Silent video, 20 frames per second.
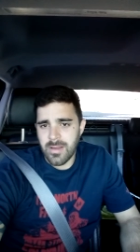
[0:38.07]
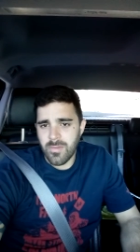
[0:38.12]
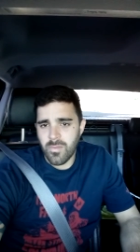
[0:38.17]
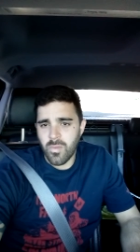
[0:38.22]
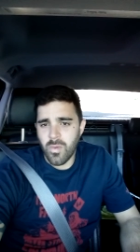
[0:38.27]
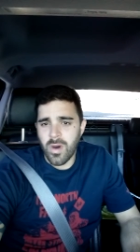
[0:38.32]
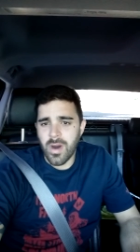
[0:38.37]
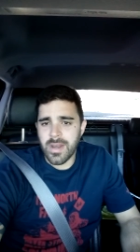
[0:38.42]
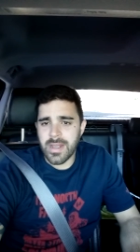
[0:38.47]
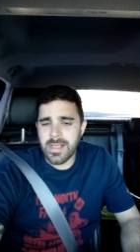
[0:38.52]

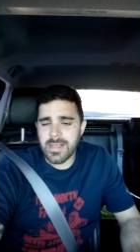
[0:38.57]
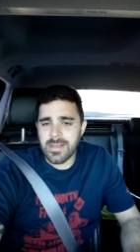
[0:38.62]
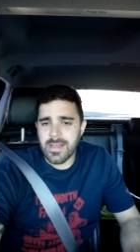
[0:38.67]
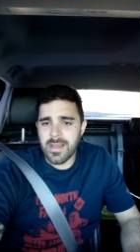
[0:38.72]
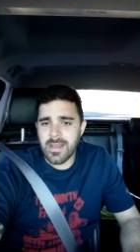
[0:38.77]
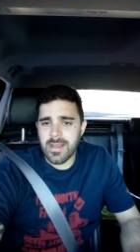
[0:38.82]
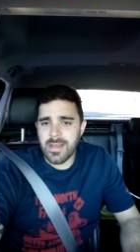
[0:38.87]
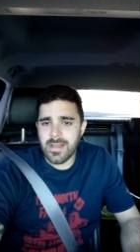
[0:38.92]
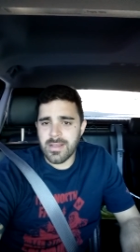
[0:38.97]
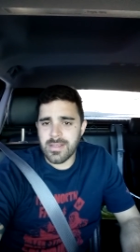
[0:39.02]
wanting
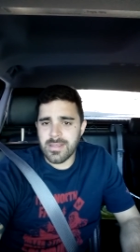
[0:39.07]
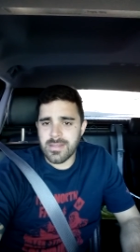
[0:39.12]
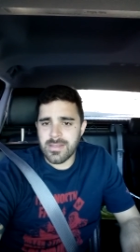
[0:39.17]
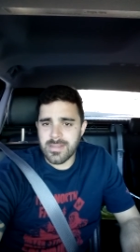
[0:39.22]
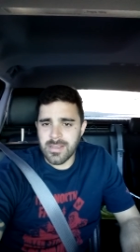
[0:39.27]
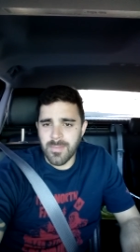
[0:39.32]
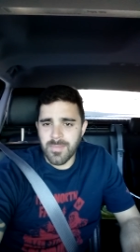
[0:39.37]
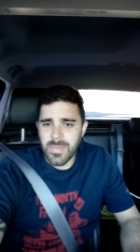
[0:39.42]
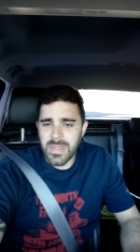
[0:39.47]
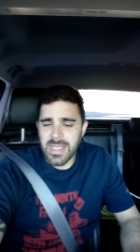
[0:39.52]

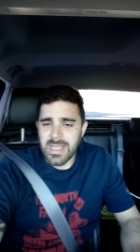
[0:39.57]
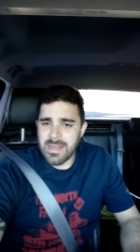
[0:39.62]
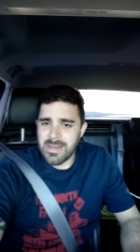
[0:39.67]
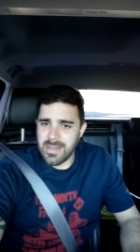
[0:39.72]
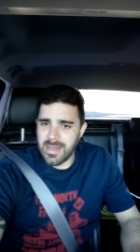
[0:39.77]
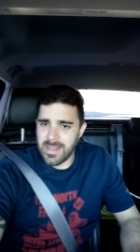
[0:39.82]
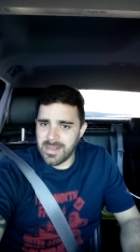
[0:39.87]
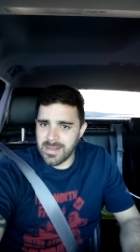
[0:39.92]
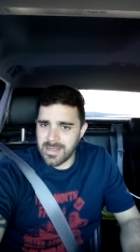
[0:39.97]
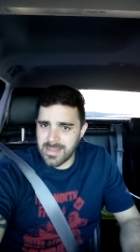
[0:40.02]
something and
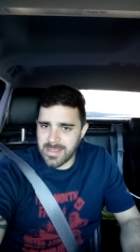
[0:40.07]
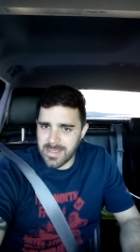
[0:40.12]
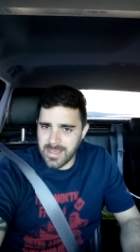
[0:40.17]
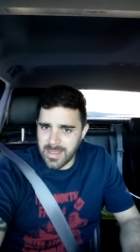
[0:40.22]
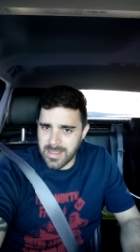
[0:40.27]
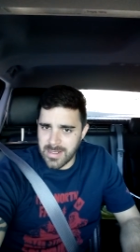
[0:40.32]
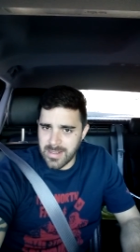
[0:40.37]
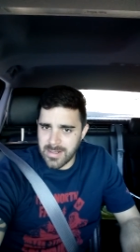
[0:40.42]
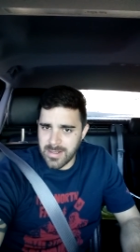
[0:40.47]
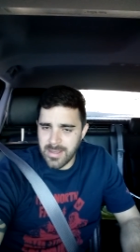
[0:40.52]
not
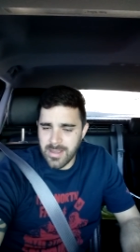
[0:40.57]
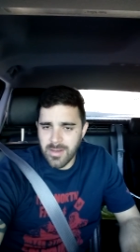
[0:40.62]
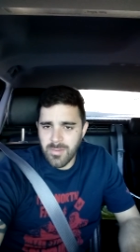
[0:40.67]
get it.